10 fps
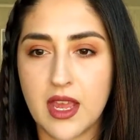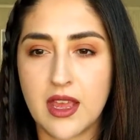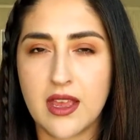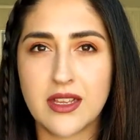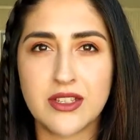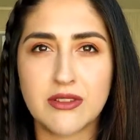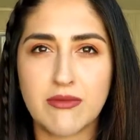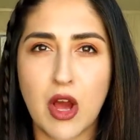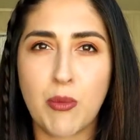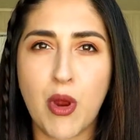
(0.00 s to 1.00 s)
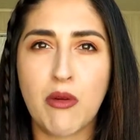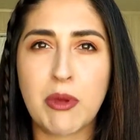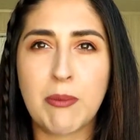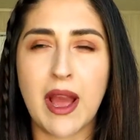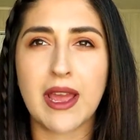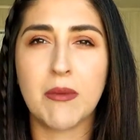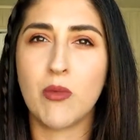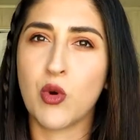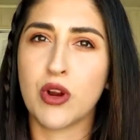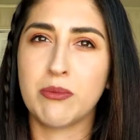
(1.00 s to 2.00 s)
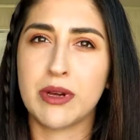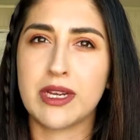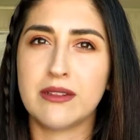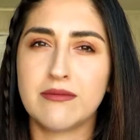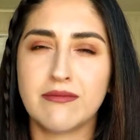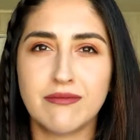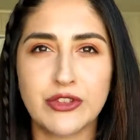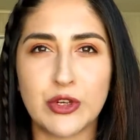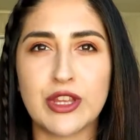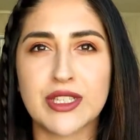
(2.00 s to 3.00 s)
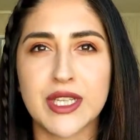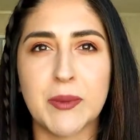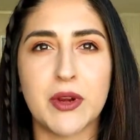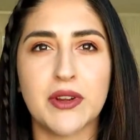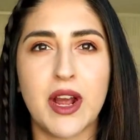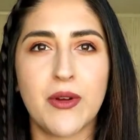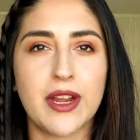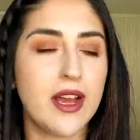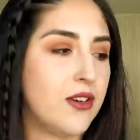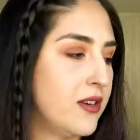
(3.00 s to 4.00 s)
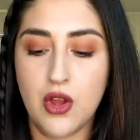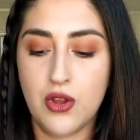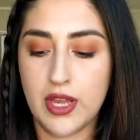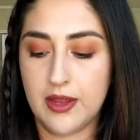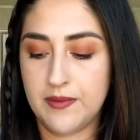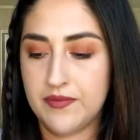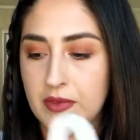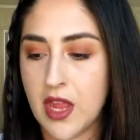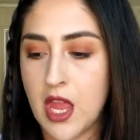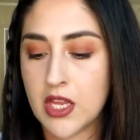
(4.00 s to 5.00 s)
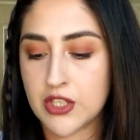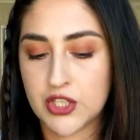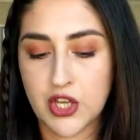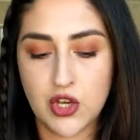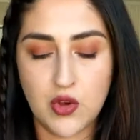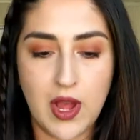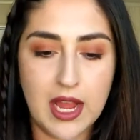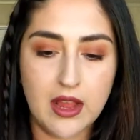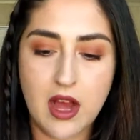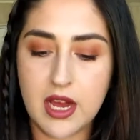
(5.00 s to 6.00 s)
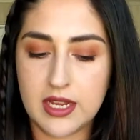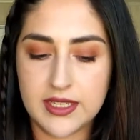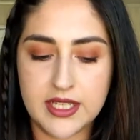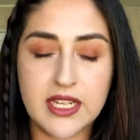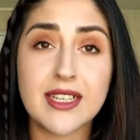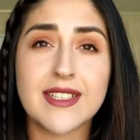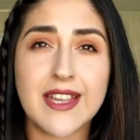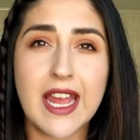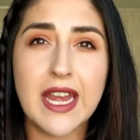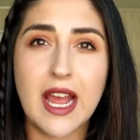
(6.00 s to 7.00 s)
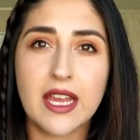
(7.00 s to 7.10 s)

and I'll probably buy him more but during the summer, not right now. Okay. So I got Adidas and